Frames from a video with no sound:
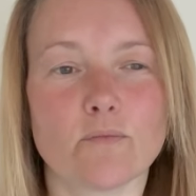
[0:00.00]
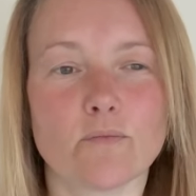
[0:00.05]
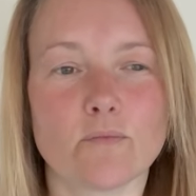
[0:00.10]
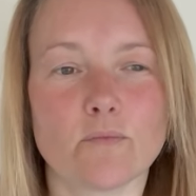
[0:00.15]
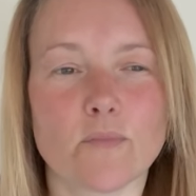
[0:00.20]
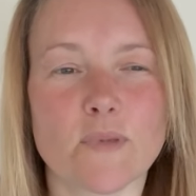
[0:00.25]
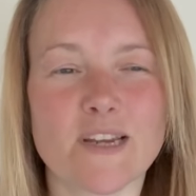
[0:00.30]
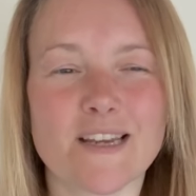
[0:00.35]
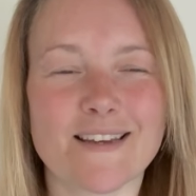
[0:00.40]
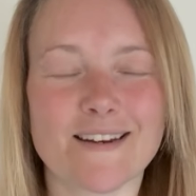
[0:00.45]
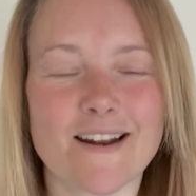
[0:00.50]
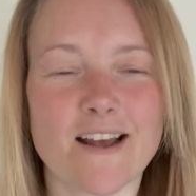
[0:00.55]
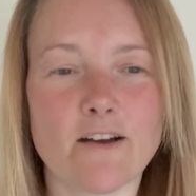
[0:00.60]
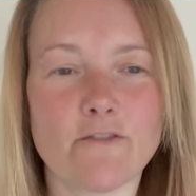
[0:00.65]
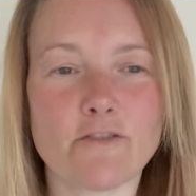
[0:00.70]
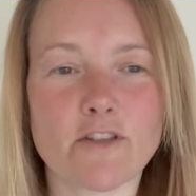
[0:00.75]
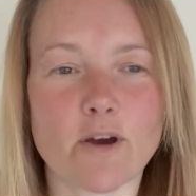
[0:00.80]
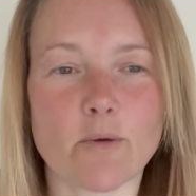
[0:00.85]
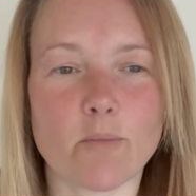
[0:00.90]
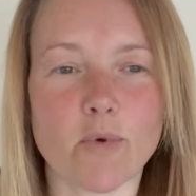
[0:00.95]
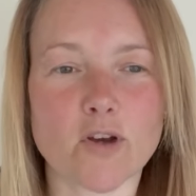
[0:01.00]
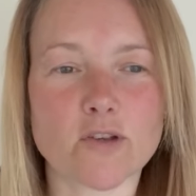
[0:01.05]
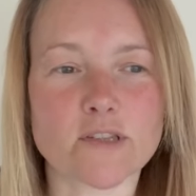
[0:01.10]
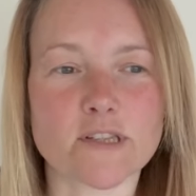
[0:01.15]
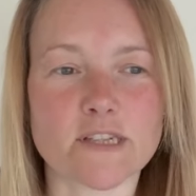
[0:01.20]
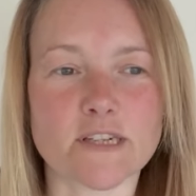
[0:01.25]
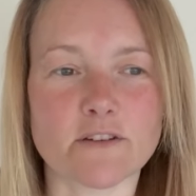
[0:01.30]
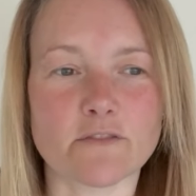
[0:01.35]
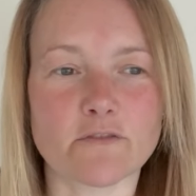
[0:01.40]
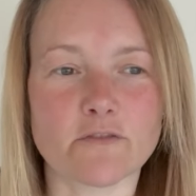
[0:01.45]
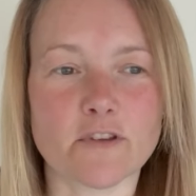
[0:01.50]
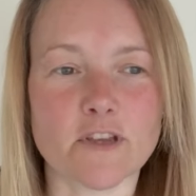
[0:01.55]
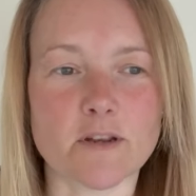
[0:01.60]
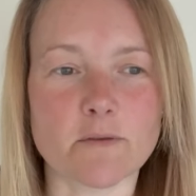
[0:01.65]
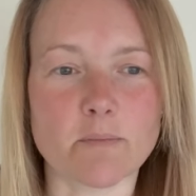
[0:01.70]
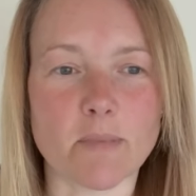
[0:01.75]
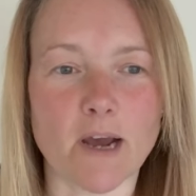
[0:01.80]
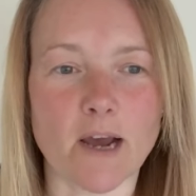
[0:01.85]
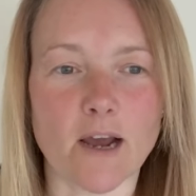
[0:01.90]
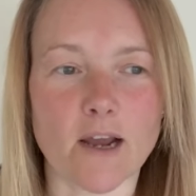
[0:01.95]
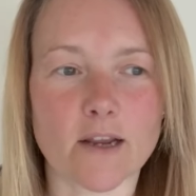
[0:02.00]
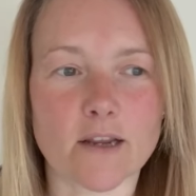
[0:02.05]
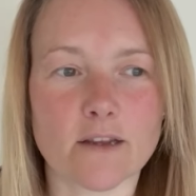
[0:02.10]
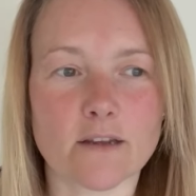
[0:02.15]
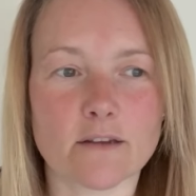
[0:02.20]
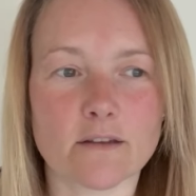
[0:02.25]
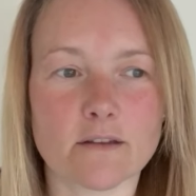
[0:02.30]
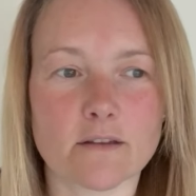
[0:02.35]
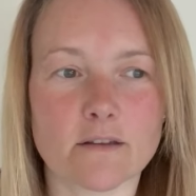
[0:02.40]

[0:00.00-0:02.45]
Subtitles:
we can have that positive feedback